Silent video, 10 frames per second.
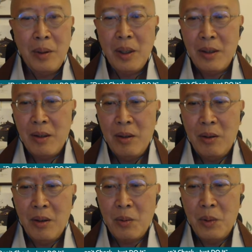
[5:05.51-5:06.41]
bring us
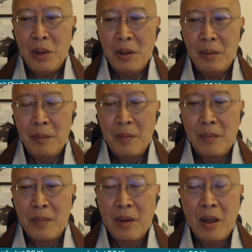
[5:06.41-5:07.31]
into this world.
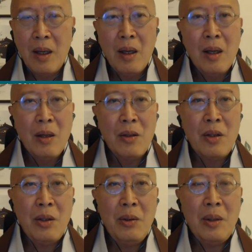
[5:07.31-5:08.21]

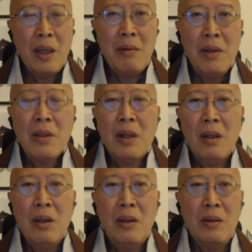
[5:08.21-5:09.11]
So there is a
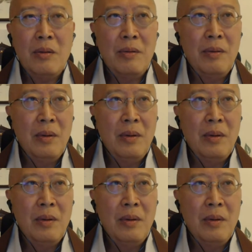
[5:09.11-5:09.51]
lot of